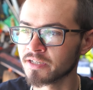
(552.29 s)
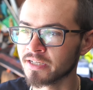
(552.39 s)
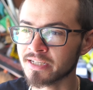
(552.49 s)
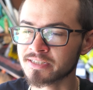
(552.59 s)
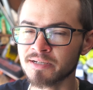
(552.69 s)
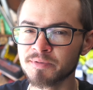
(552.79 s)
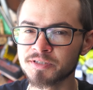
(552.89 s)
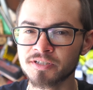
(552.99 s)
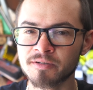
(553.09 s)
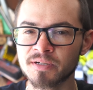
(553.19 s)
Last time it
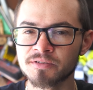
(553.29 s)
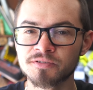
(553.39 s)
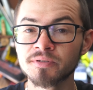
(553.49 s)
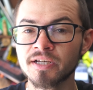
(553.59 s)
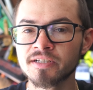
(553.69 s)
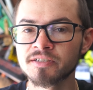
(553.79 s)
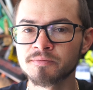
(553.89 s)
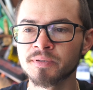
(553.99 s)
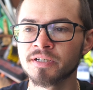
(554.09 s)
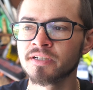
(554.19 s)
took about 2 days,
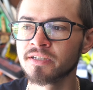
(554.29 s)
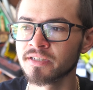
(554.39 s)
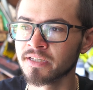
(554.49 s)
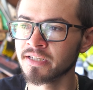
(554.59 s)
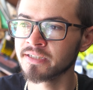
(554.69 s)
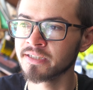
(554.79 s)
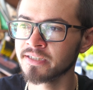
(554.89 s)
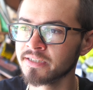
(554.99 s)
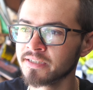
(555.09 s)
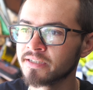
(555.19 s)
but
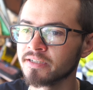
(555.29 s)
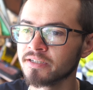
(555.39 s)
lately